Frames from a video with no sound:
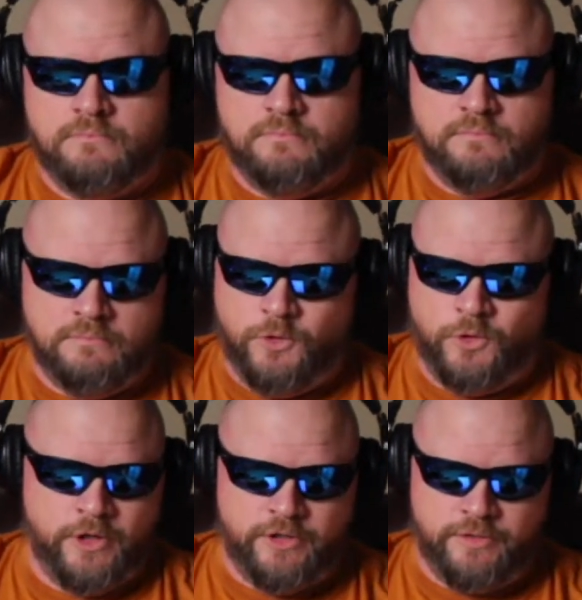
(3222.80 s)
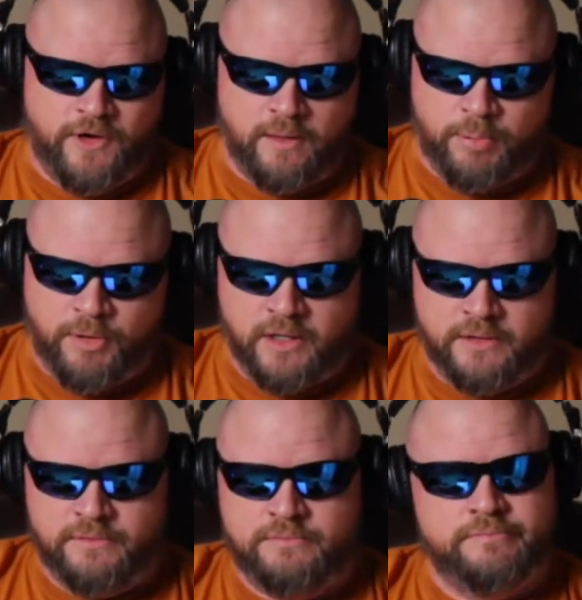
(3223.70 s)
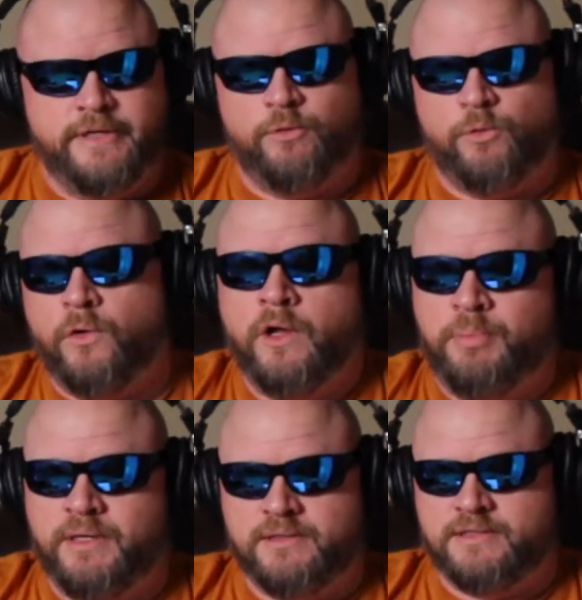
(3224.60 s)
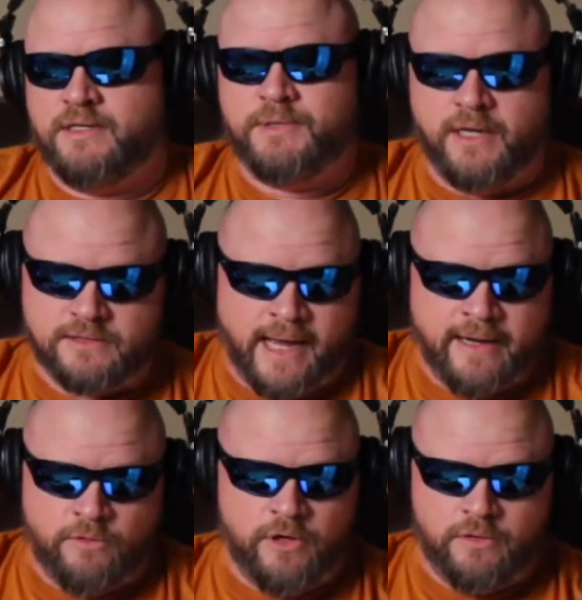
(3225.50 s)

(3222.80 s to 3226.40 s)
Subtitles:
Or it could fall apart and get rolled up into something else. I don't know.